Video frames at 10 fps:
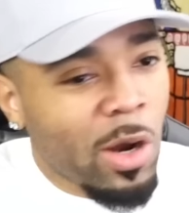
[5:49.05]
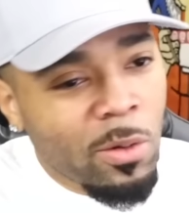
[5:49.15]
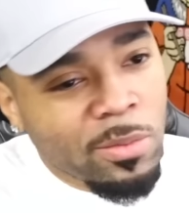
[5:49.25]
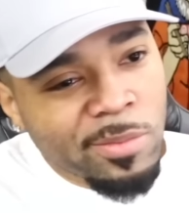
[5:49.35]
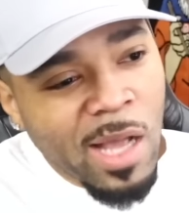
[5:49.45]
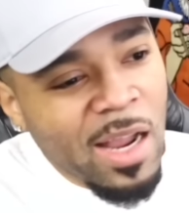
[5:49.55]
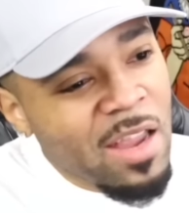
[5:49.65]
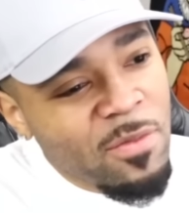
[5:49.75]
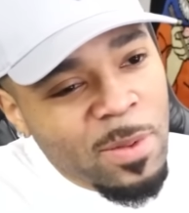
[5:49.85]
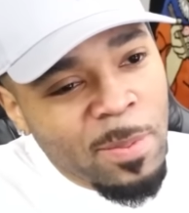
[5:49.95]
Bro, I
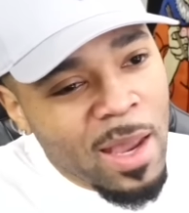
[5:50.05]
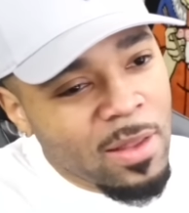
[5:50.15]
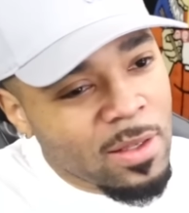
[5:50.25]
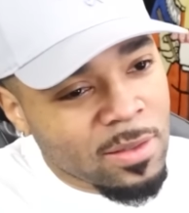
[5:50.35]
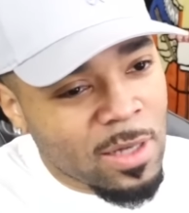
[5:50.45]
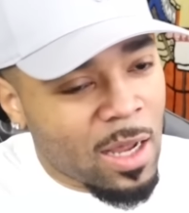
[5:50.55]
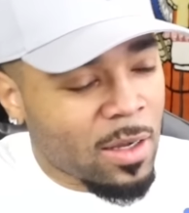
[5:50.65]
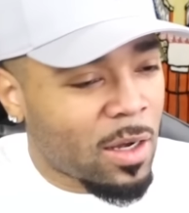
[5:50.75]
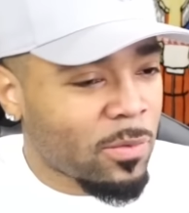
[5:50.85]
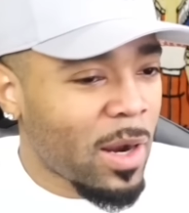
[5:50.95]
can be mad at this
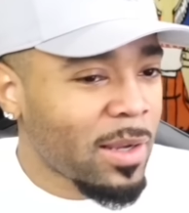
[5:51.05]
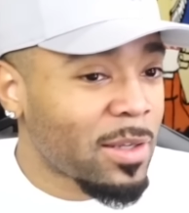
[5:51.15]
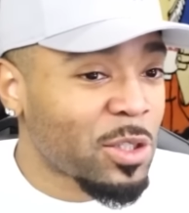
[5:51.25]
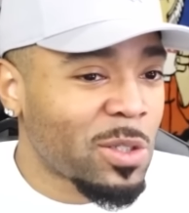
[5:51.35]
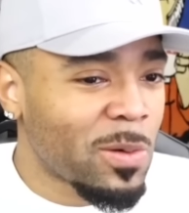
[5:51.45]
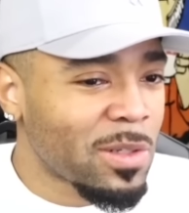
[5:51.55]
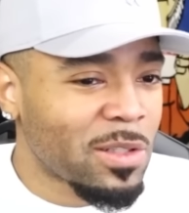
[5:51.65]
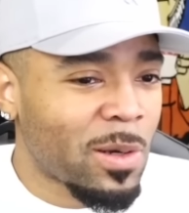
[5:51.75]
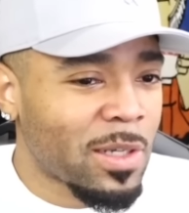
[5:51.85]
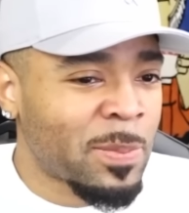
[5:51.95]
knockoff, right? Because
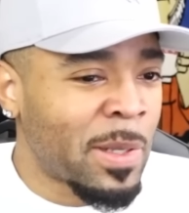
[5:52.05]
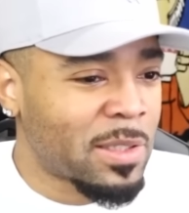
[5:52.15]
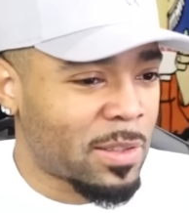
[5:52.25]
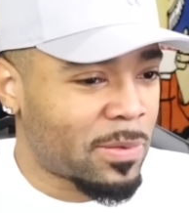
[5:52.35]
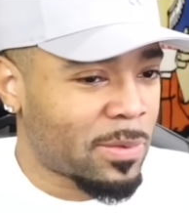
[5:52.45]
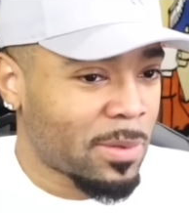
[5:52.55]
Jordans are expensive.